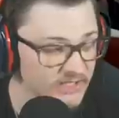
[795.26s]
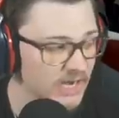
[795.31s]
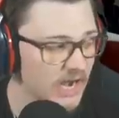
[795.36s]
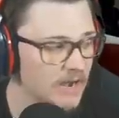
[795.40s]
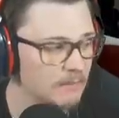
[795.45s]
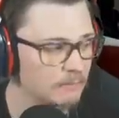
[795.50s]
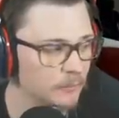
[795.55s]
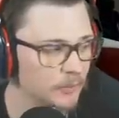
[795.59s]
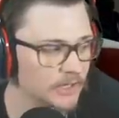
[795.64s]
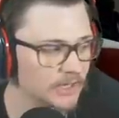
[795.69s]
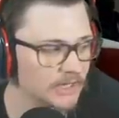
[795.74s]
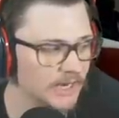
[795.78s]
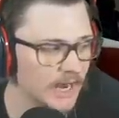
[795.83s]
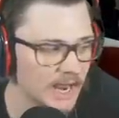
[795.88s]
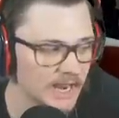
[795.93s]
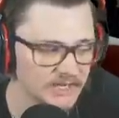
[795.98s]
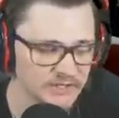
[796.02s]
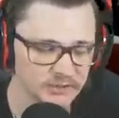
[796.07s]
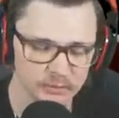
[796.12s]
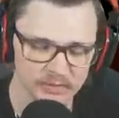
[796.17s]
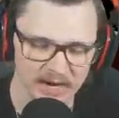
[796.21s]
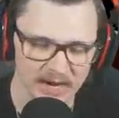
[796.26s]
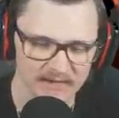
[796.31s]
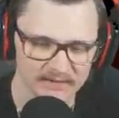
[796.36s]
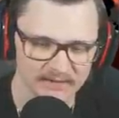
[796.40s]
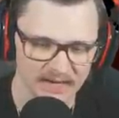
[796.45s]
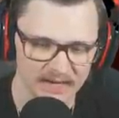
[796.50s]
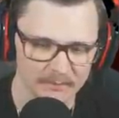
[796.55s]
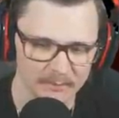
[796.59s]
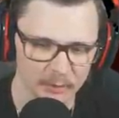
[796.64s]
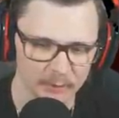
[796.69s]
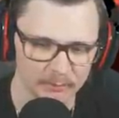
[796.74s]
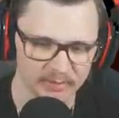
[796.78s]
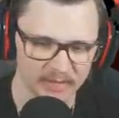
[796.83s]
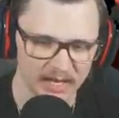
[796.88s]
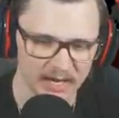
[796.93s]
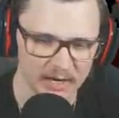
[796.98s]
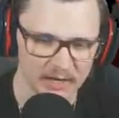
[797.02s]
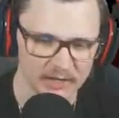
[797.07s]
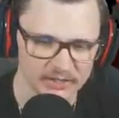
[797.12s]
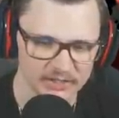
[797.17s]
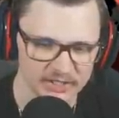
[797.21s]
game really hates when I debut
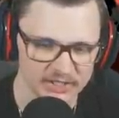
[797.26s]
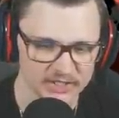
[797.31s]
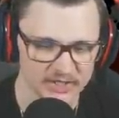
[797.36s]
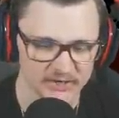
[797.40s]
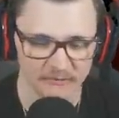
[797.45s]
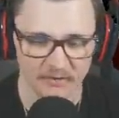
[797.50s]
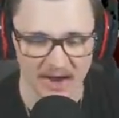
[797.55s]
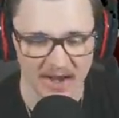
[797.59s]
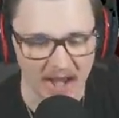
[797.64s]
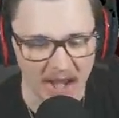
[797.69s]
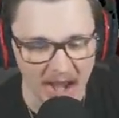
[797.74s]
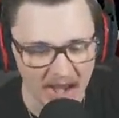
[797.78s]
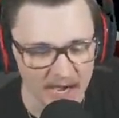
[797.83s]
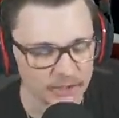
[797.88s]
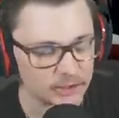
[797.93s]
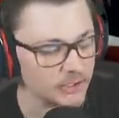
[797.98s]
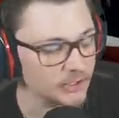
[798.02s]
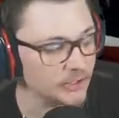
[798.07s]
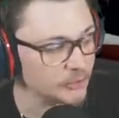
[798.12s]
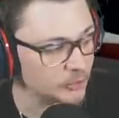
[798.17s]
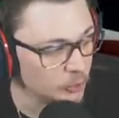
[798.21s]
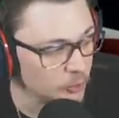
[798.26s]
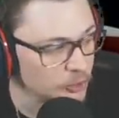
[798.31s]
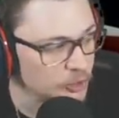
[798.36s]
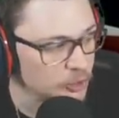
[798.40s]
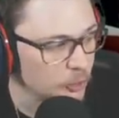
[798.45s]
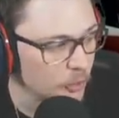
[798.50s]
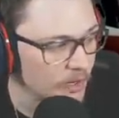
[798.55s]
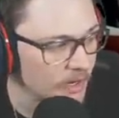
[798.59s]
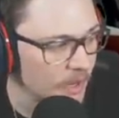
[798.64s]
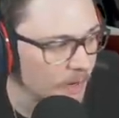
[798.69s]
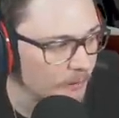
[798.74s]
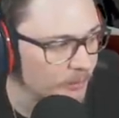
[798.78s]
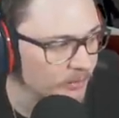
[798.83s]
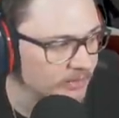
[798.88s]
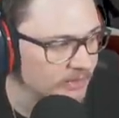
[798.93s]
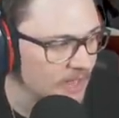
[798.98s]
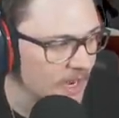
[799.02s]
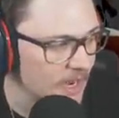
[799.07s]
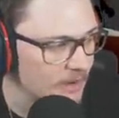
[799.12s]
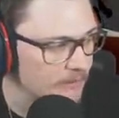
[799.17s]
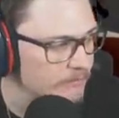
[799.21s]
players because if I actually do square it up with
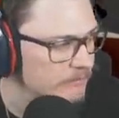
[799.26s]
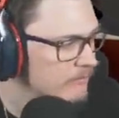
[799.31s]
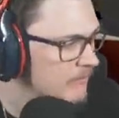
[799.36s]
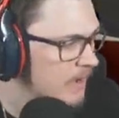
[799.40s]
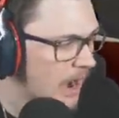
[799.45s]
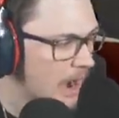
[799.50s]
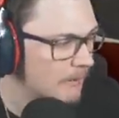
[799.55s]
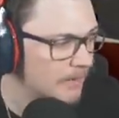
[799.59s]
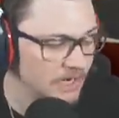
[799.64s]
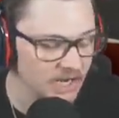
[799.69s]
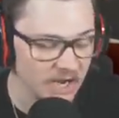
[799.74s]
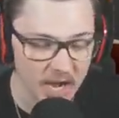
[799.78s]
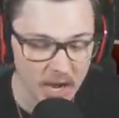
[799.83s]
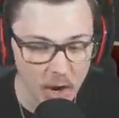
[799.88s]
them, I'm going to get